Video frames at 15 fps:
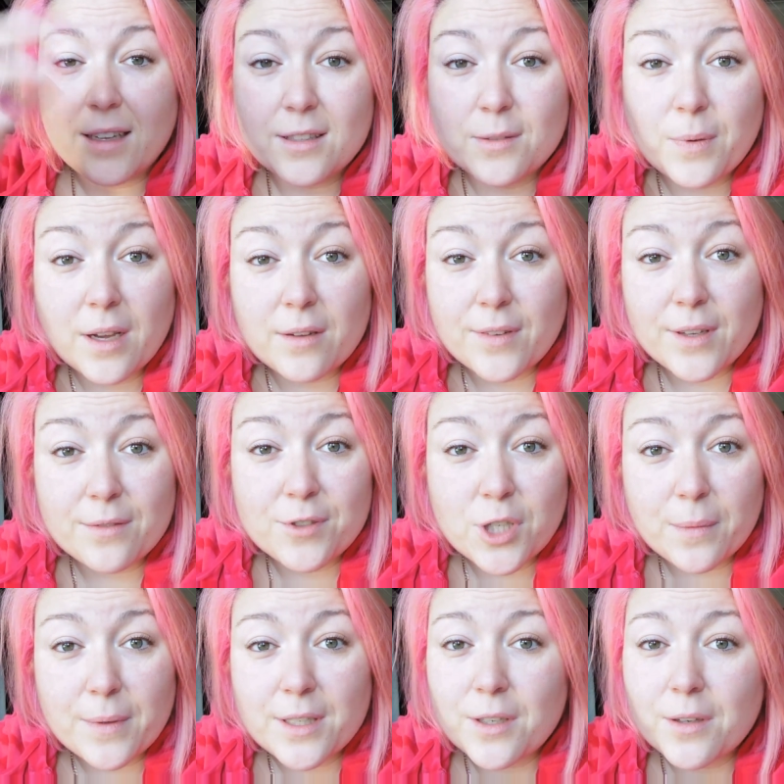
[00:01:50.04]
is worthy of
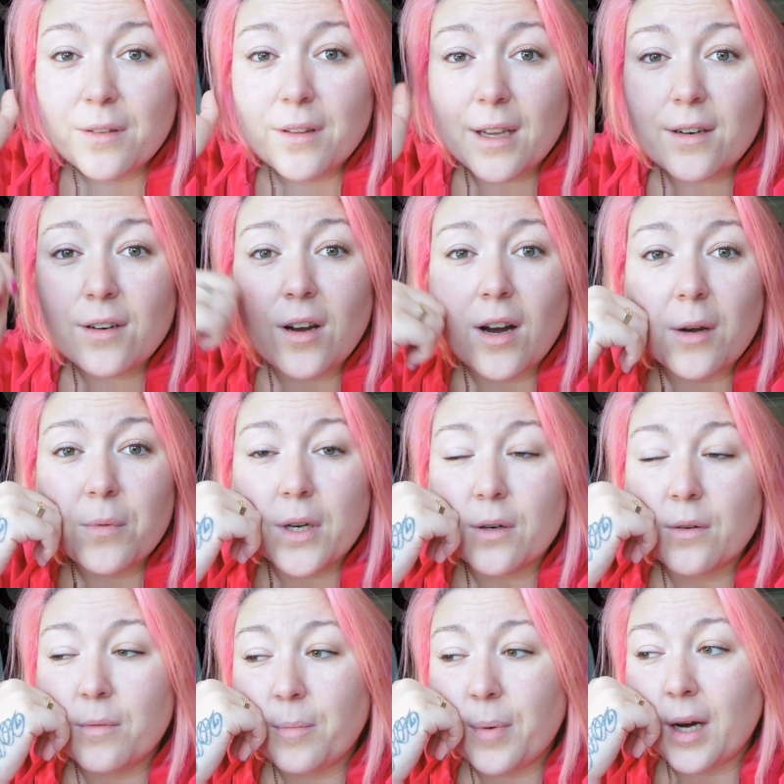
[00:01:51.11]
showing you, then I
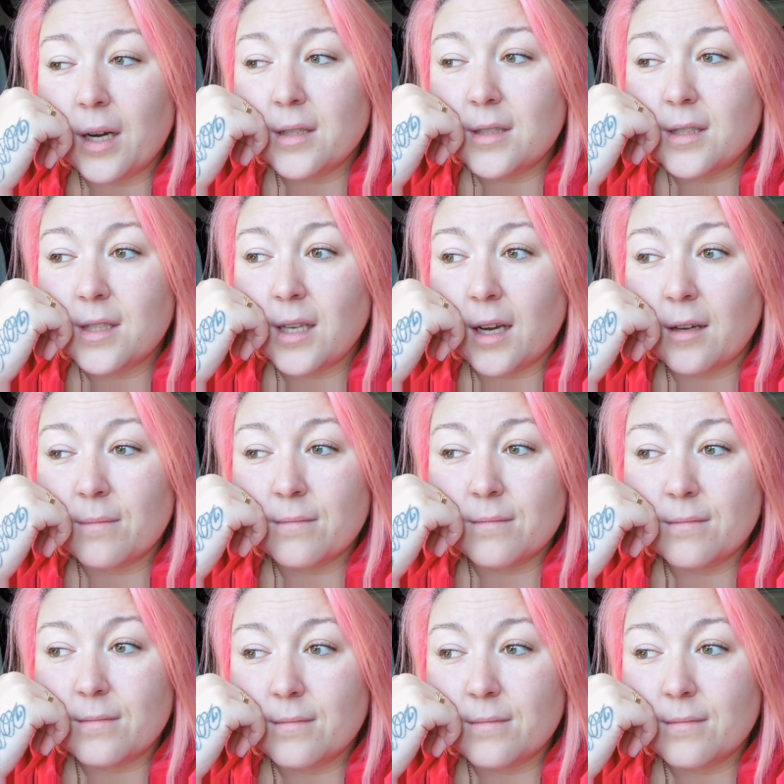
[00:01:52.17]
will. But um,